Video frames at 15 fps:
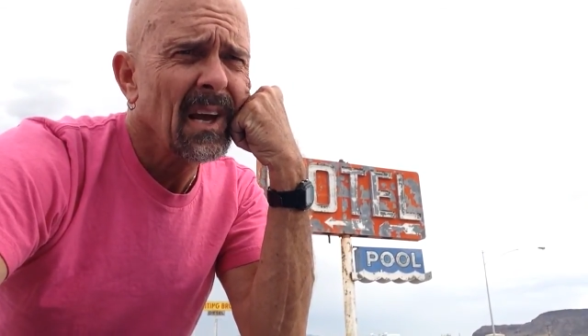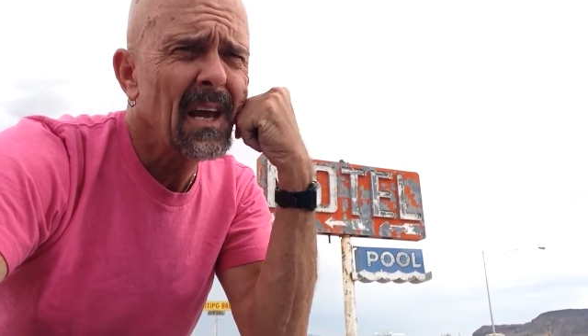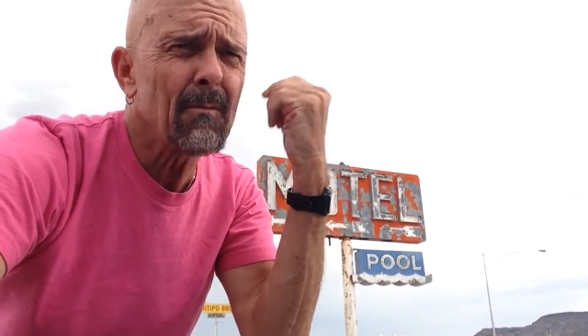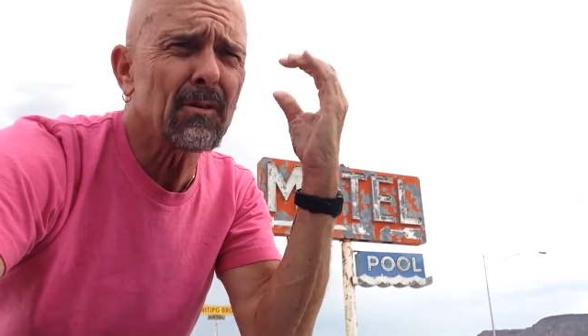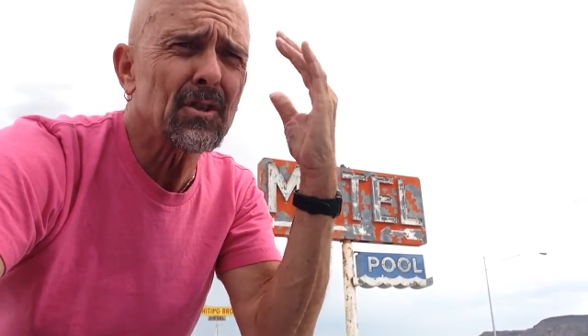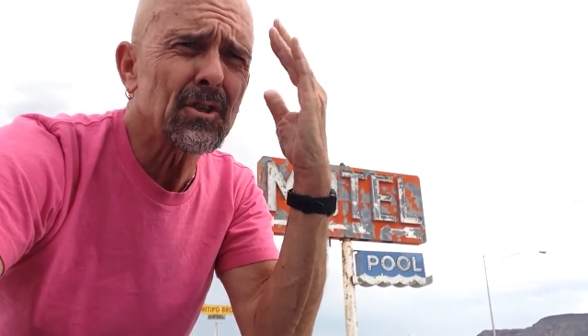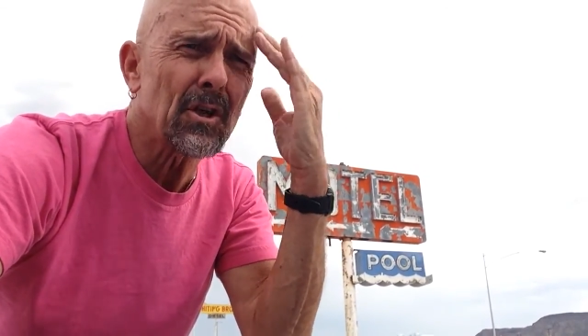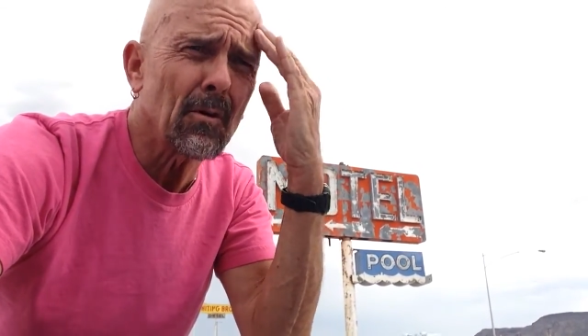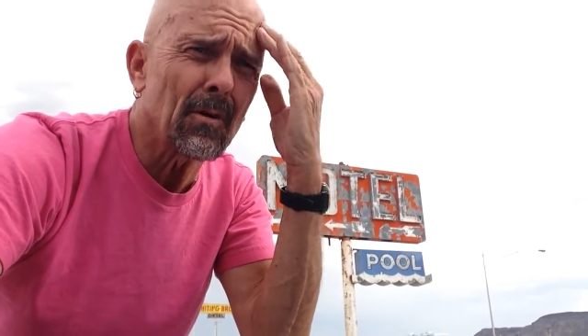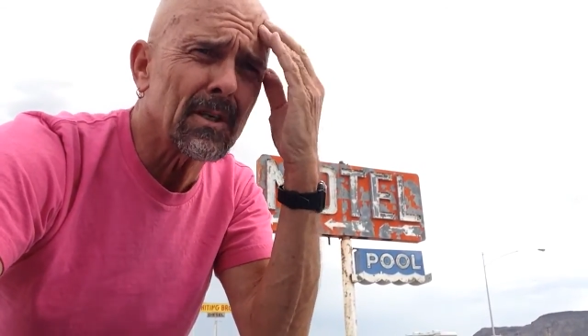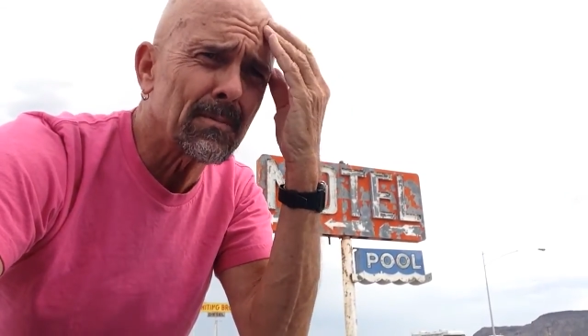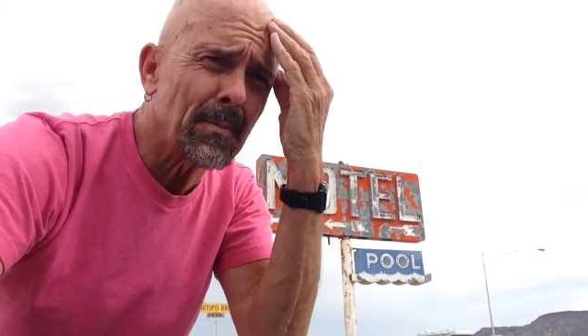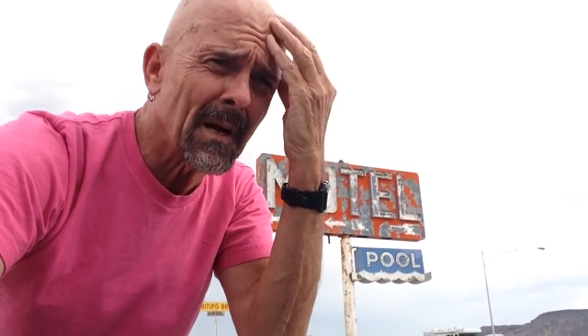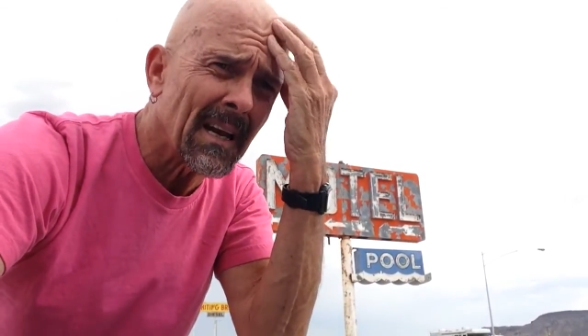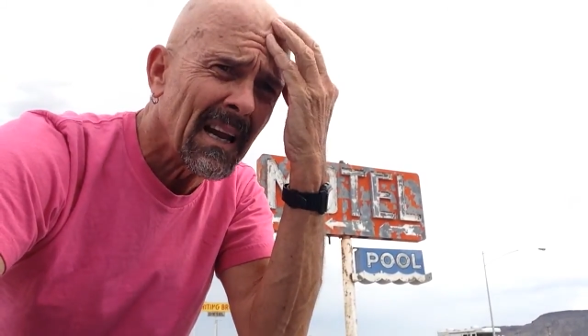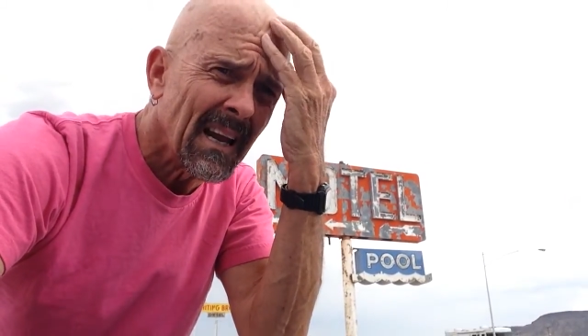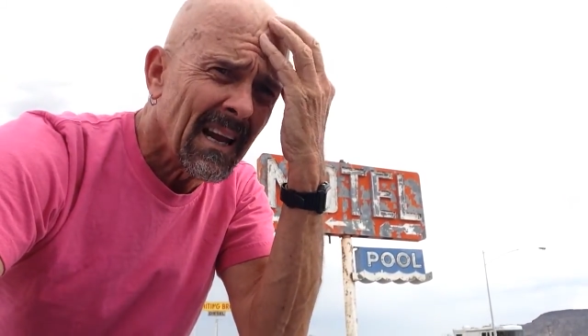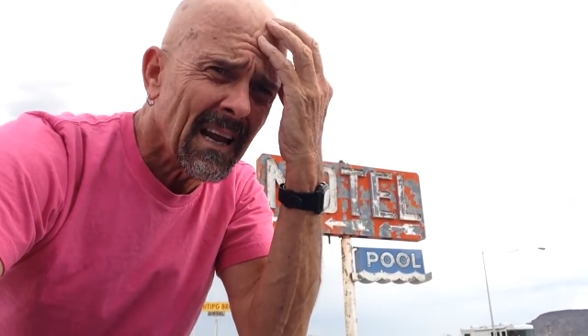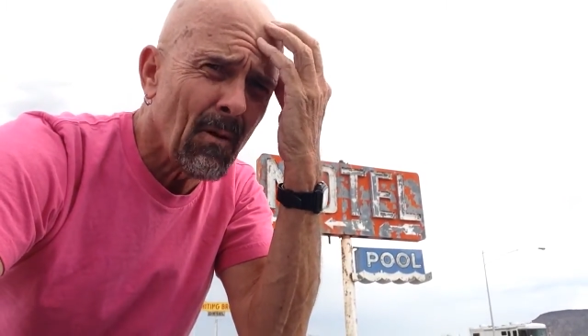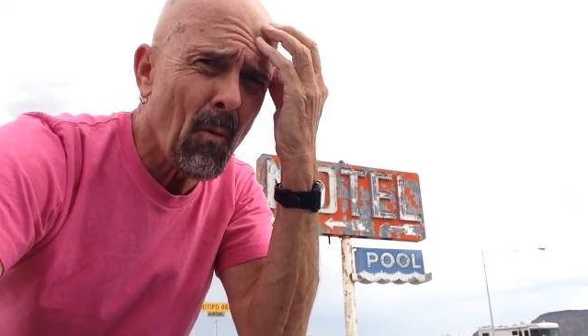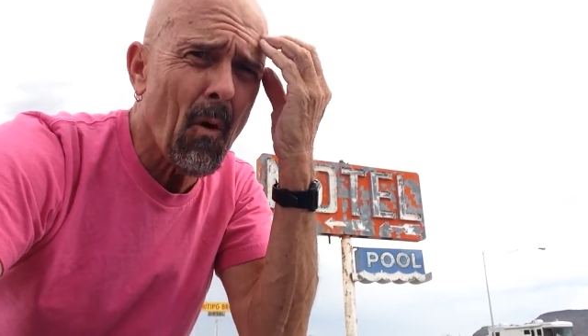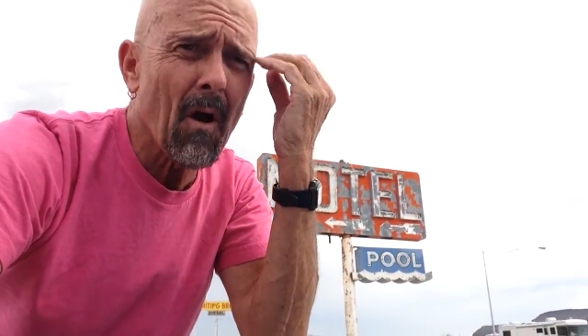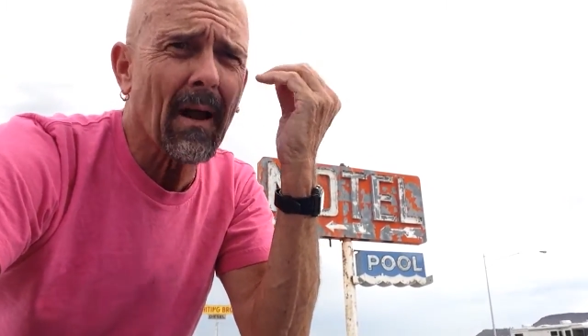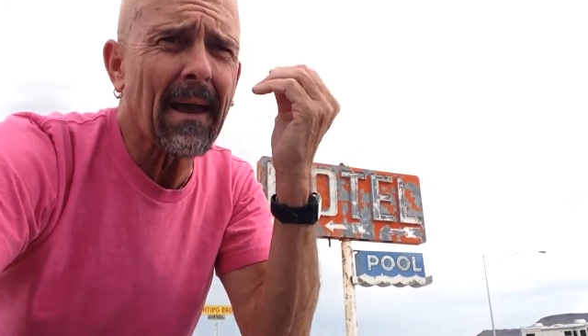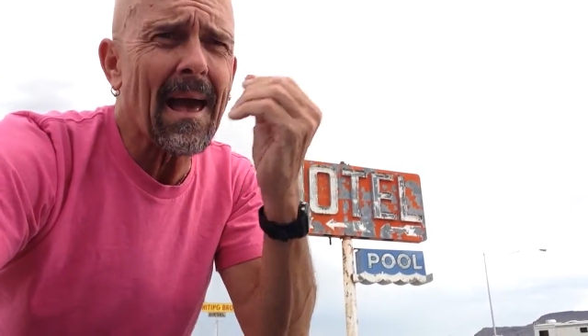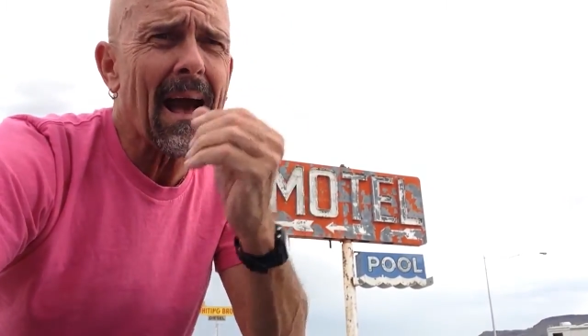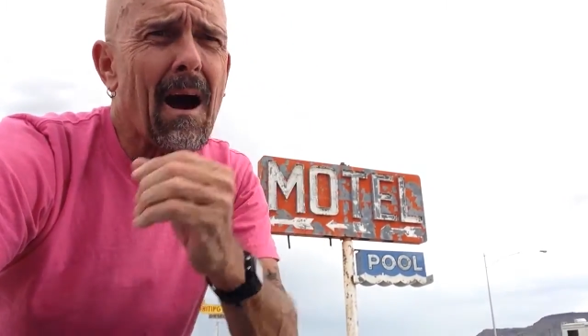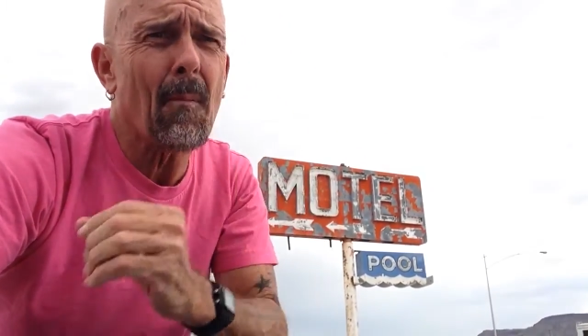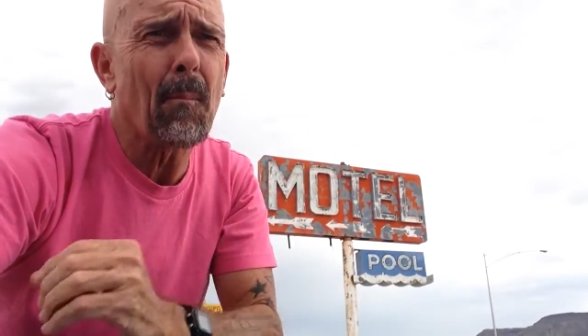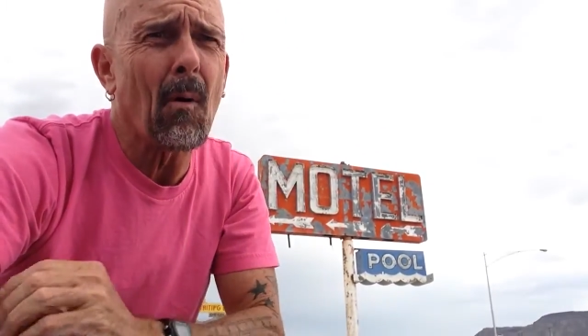He was Jewish, but he wore a
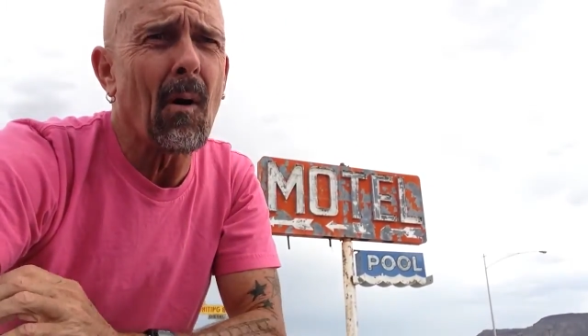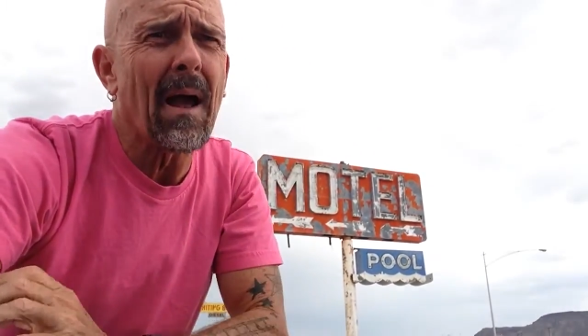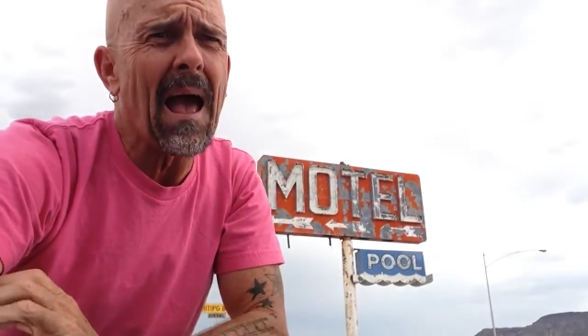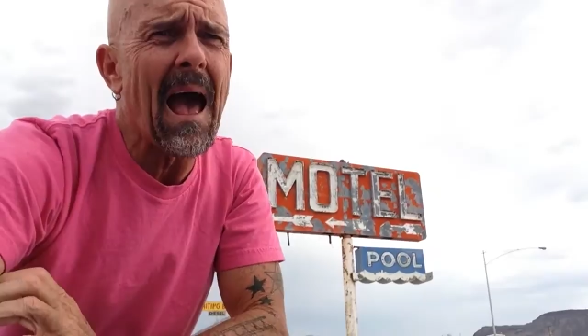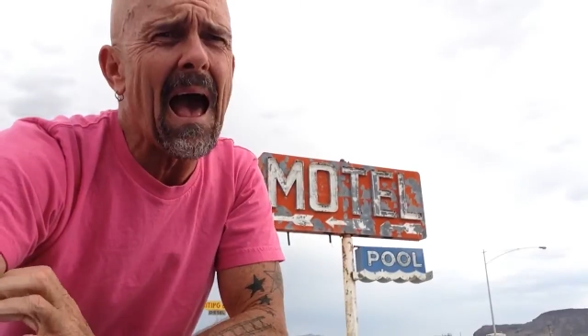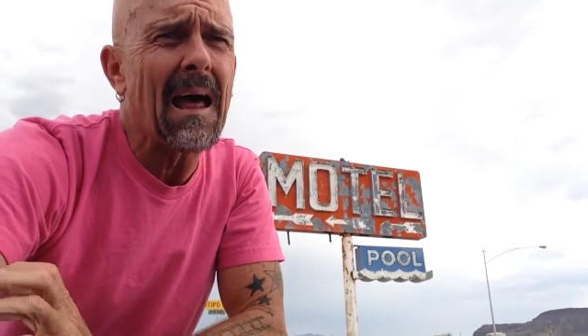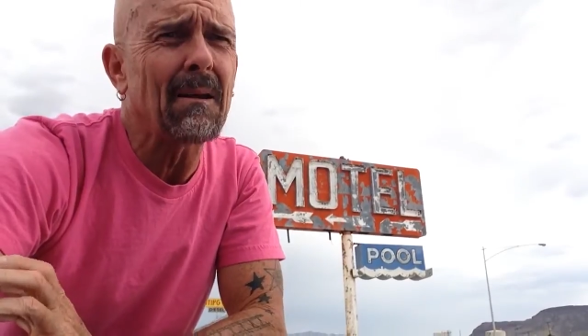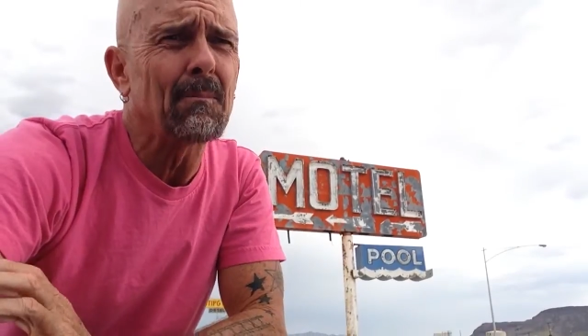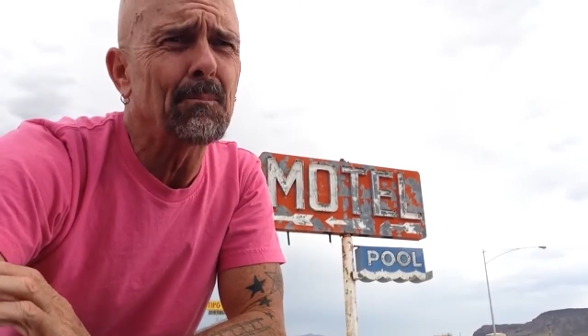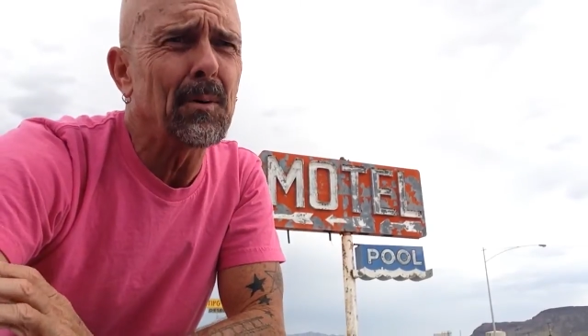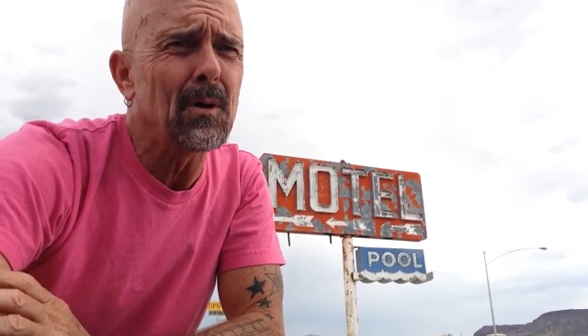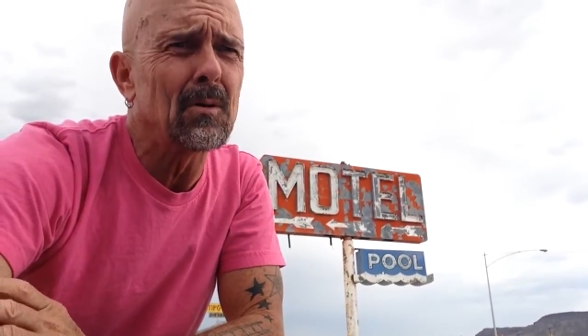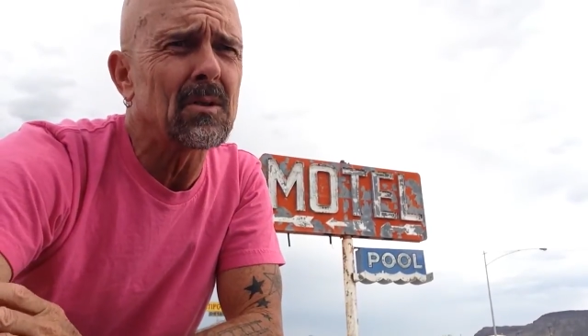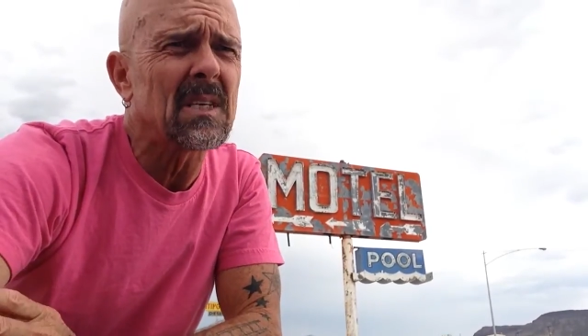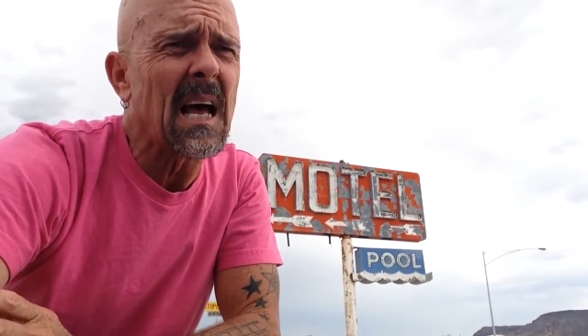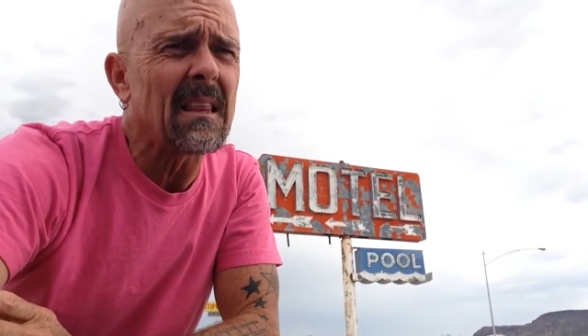cowboy hat and boots.